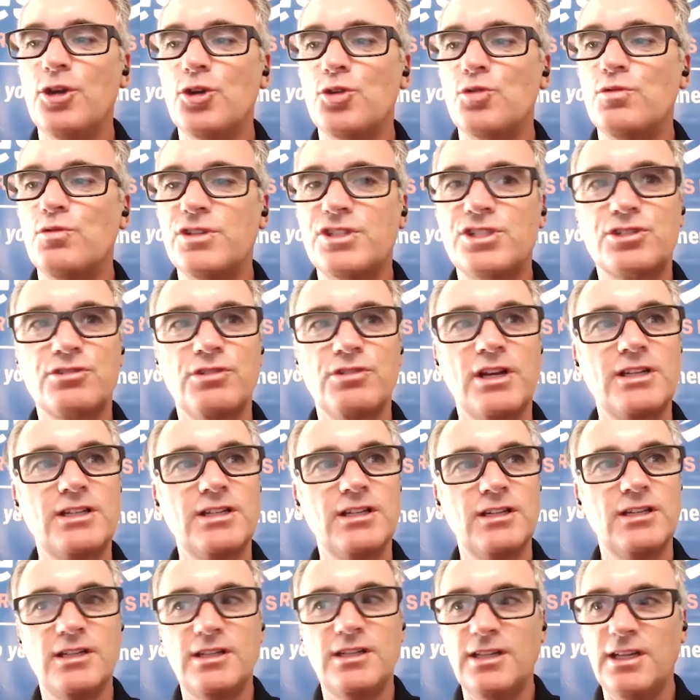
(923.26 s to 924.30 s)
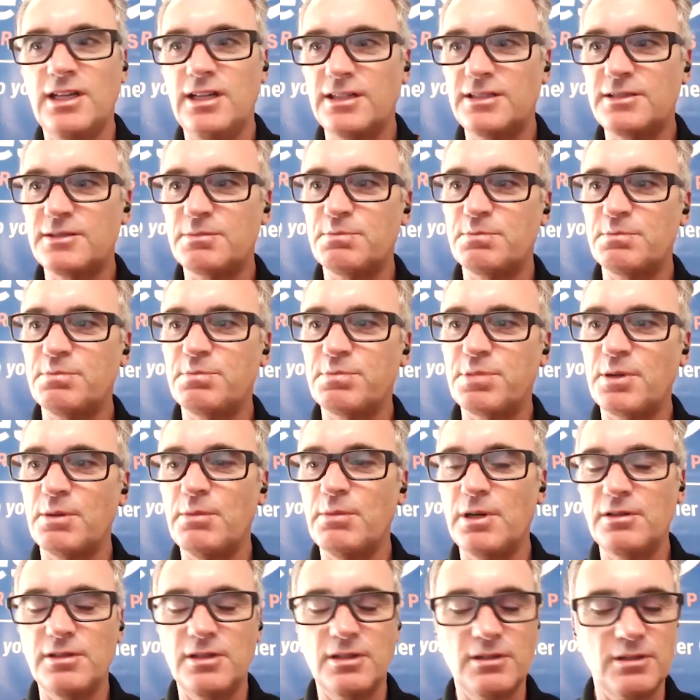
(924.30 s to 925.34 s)
restricted it, it
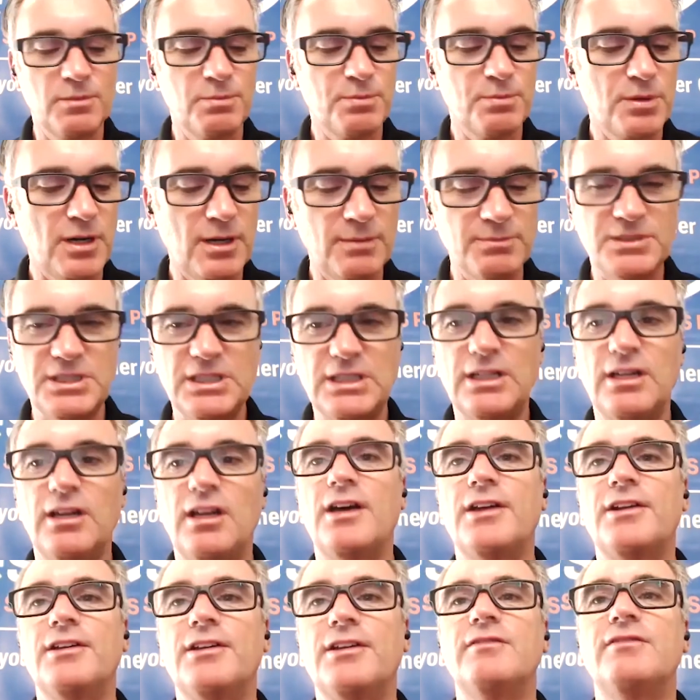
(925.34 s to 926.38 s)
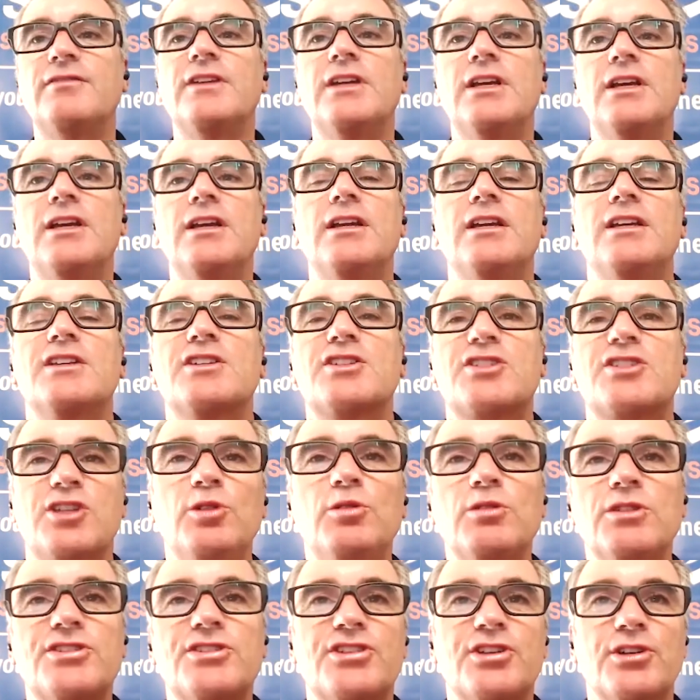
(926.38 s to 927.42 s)
promote or prompted a lot of
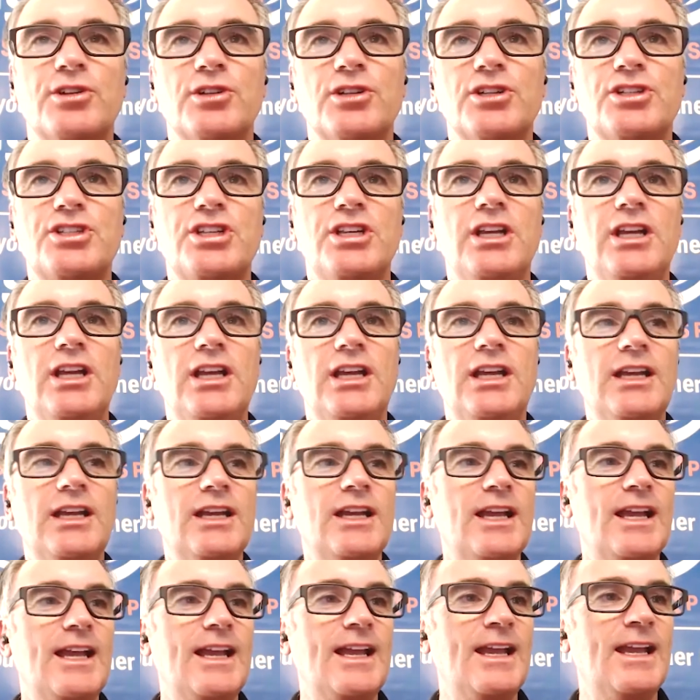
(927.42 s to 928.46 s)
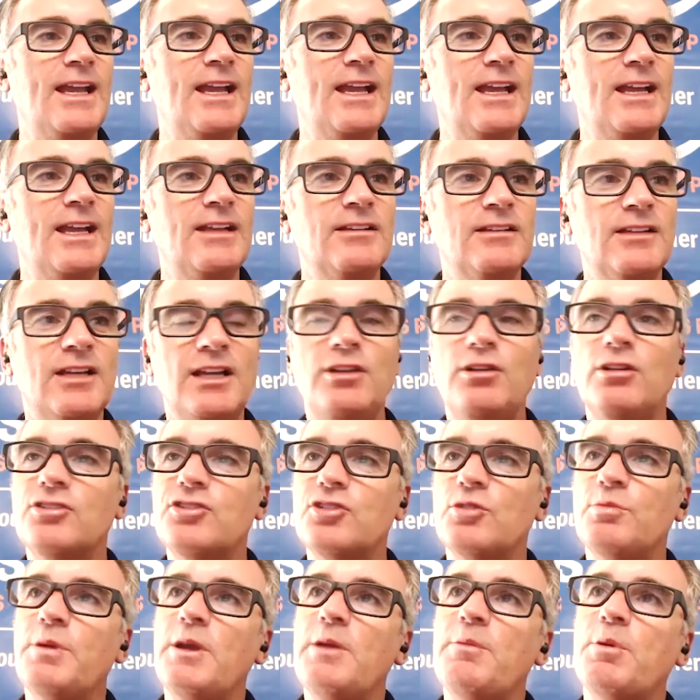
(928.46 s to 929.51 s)
soul searching and and
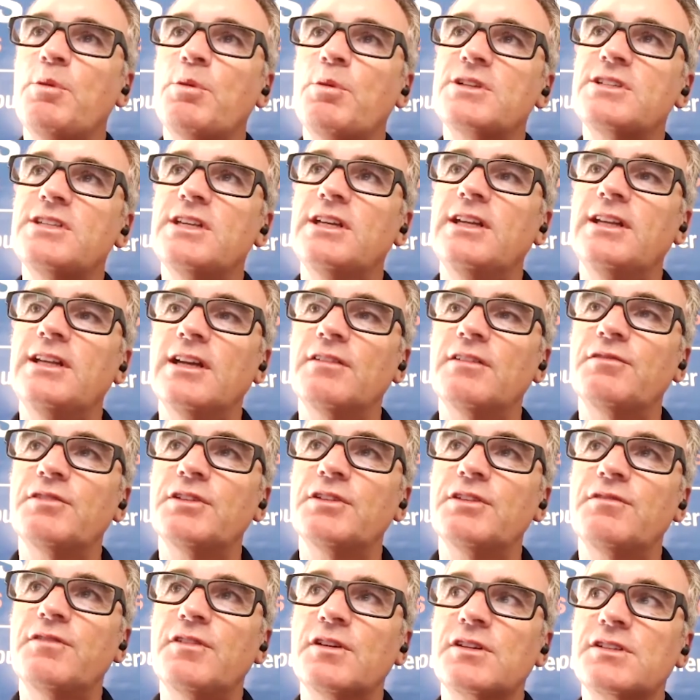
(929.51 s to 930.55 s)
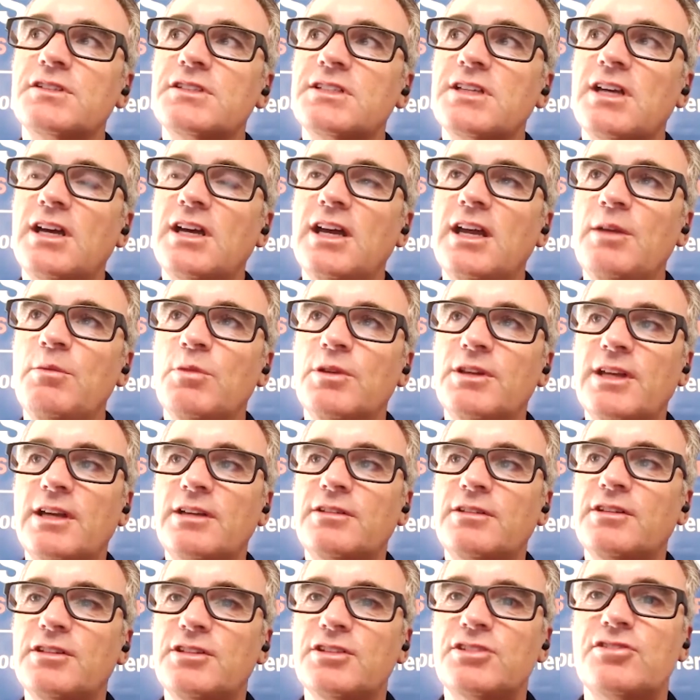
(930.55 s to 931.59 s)
also people were sitting there for the first time
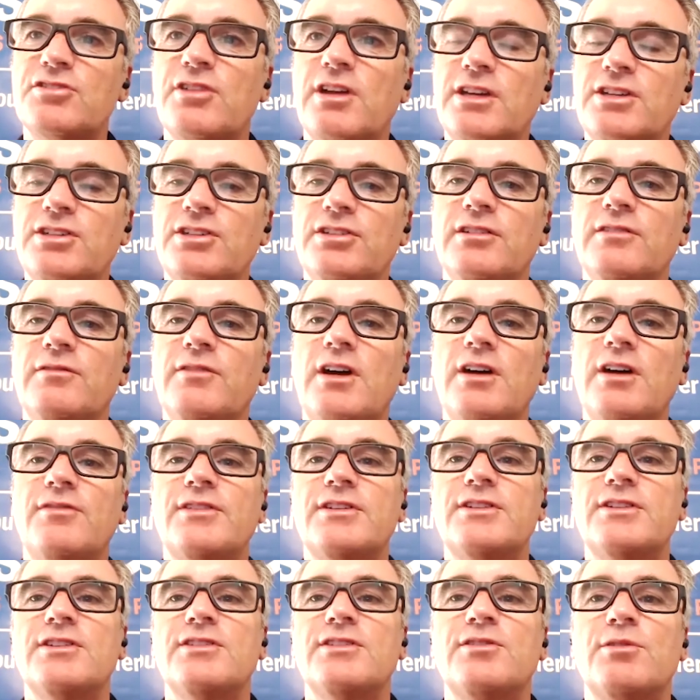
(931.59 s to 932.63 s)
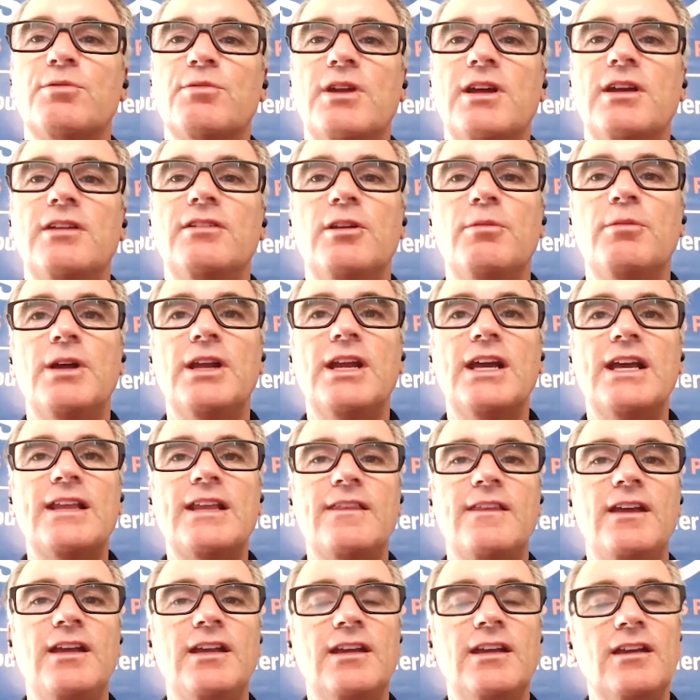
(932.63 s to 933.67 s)
without the distractions of offices around them and i
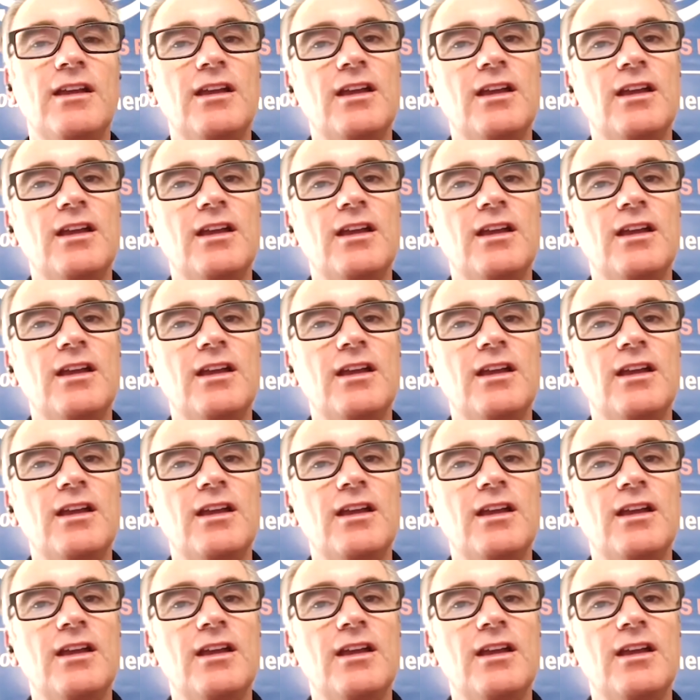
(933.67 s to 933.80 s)
think